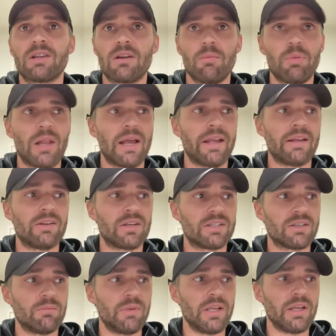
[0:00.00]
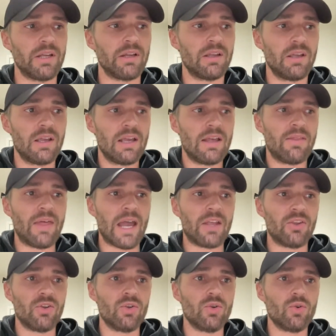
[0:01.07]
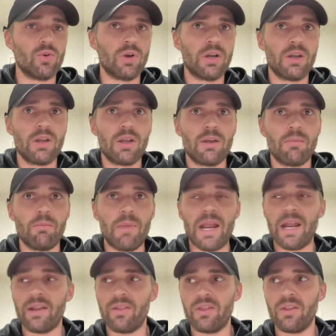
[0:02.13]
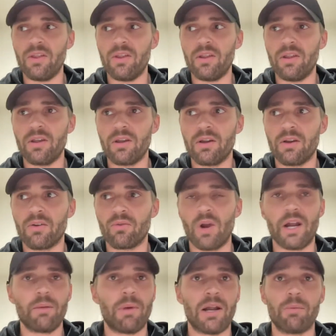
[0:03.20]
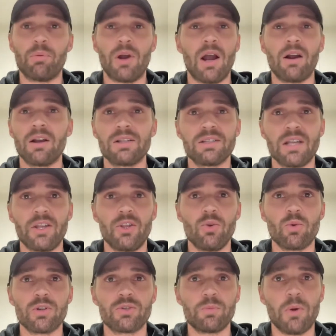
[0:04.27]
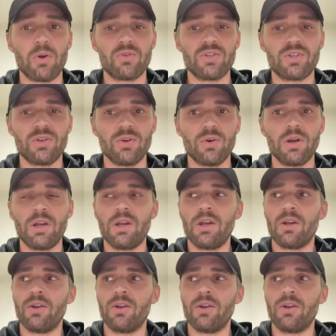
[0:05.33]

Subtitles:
Compliant doesn't mean that you made the right amount of progress that you were supposed to.